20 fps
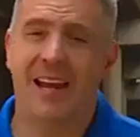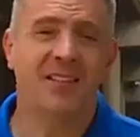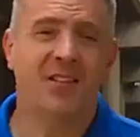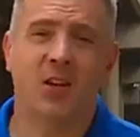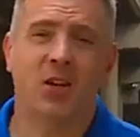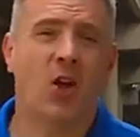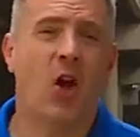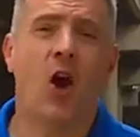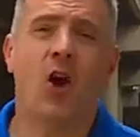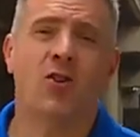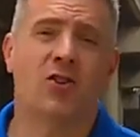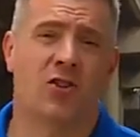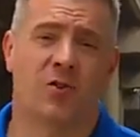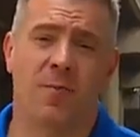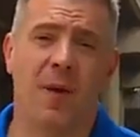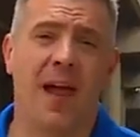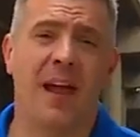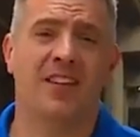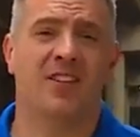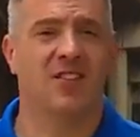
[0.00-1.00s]
And it's a large
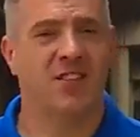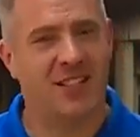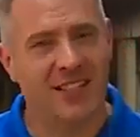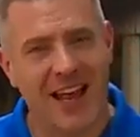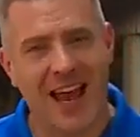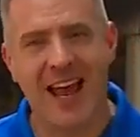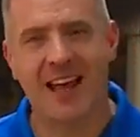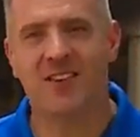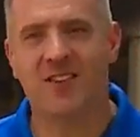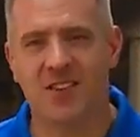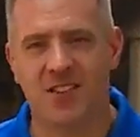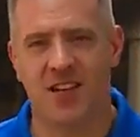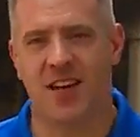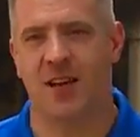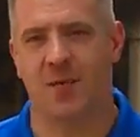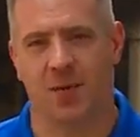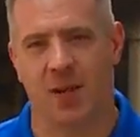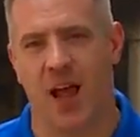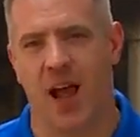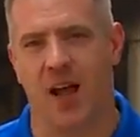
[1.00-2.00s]
space, 10
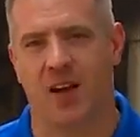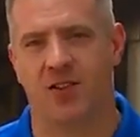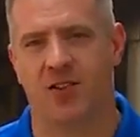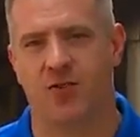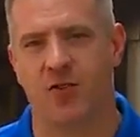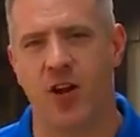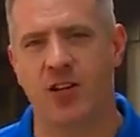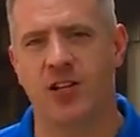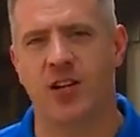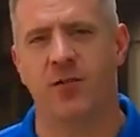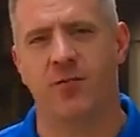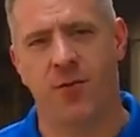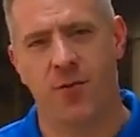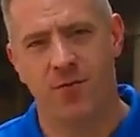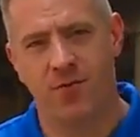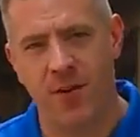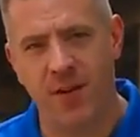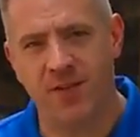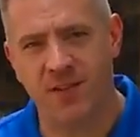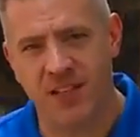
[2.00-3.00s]
city blocks, stretching
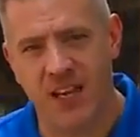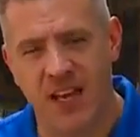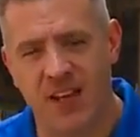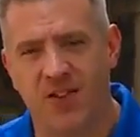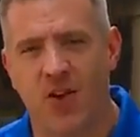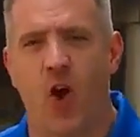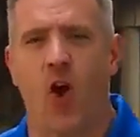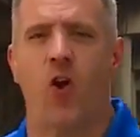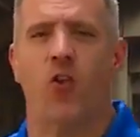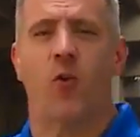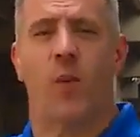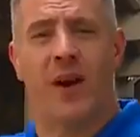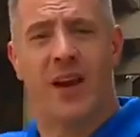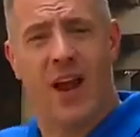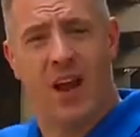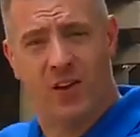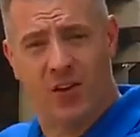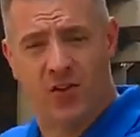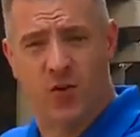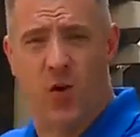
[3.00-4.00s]
from 15th all the way
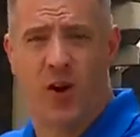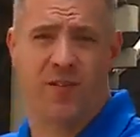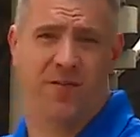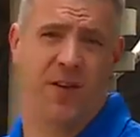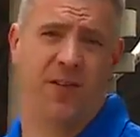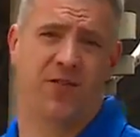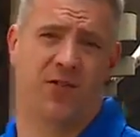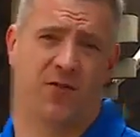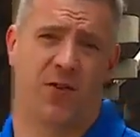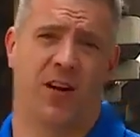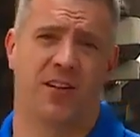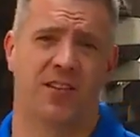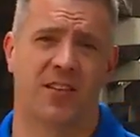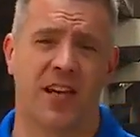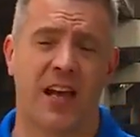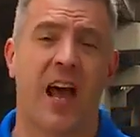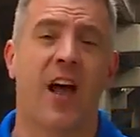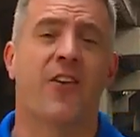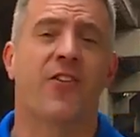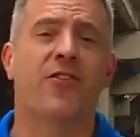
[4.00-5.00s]
down to 25th
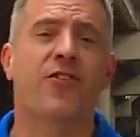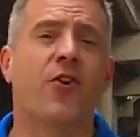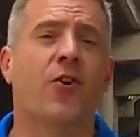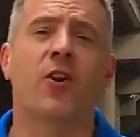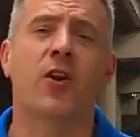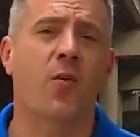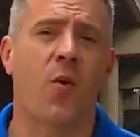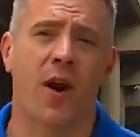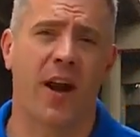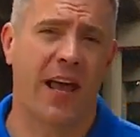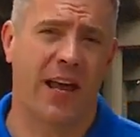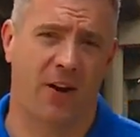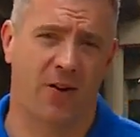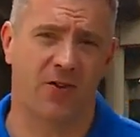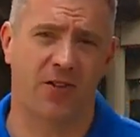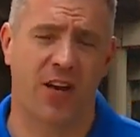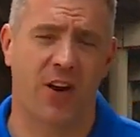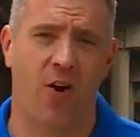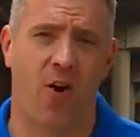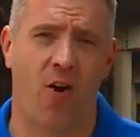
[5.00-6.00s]
streets, 31
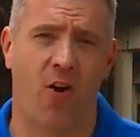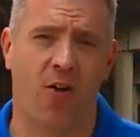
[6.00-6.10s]
acres in